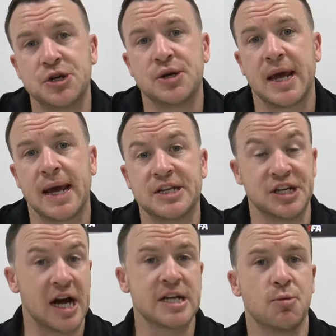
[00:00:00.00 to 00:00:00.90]
you can
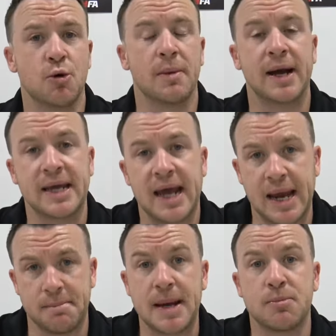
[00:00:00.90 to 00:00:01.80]
charge more money
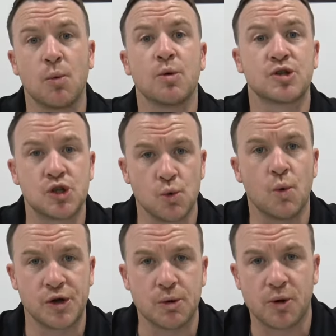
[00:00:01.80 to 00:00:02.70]
and people will still
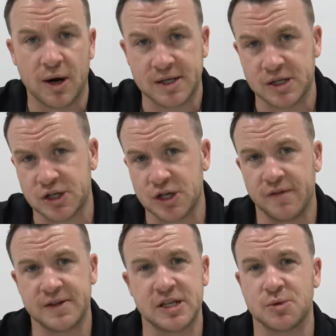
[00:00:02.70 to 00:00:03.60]
want your products and
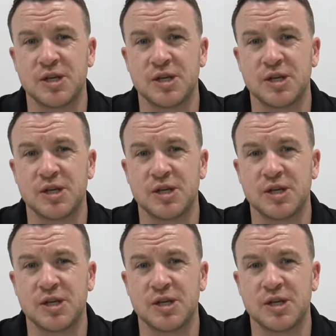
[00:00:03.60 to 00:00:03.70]
services.